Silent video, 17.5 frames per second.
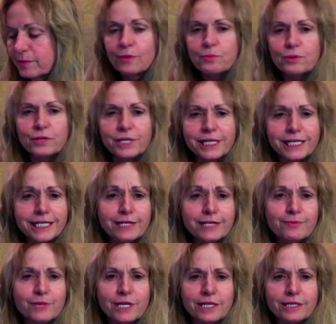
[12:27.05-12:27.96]

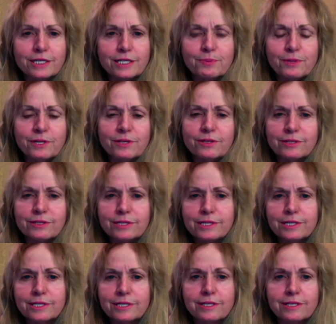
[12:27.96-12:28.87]
predicaments
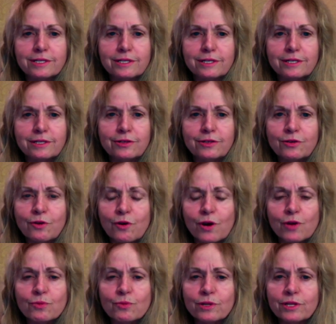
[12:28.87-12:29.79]
because, you know, I
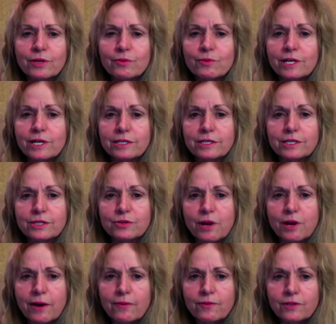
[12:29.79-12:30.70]
really wanted to
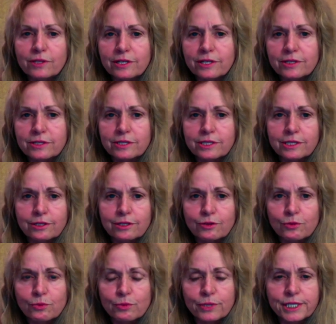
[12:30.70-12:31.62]
travel, and I was a
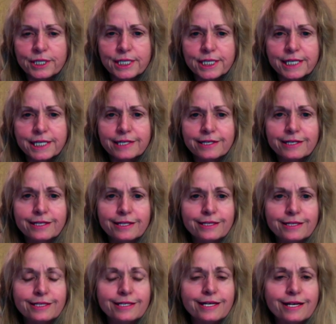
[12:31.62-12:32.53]
little risk
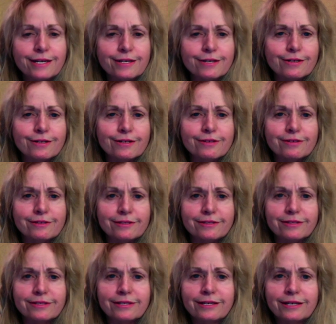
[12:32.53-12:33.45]
taker,
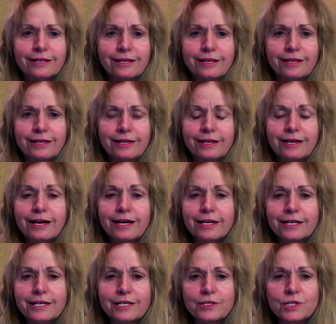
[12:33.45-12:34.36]
and I
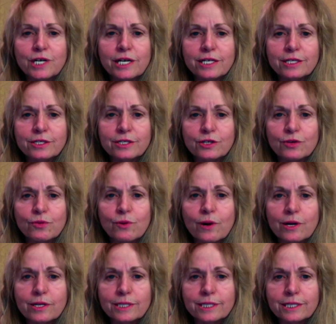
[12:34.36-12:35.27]
hitchhiked
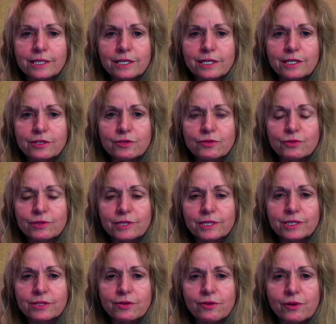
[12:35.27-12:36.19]
across the country,
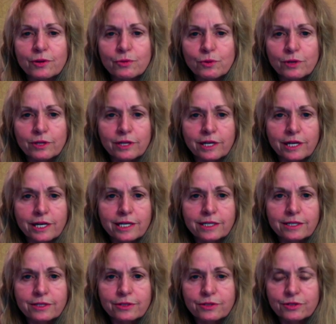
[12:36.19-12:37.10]
so I really had
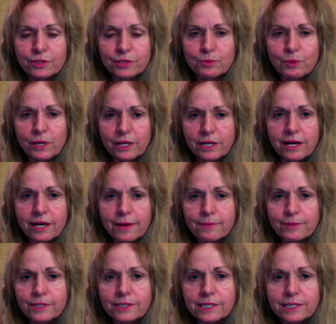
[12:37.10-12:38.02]
to use my
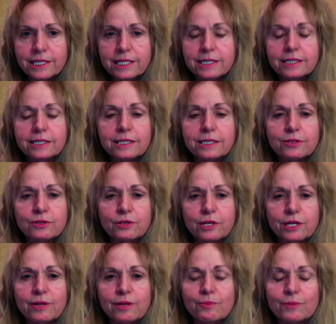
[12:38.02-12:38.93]
common sense to
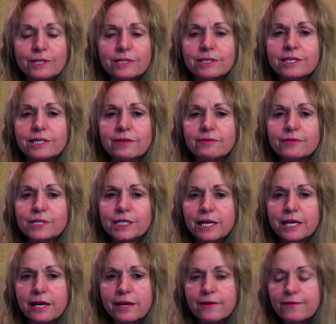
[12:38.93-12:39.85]
keep myself
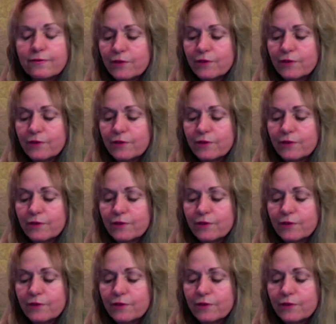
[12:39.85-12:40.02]
safe.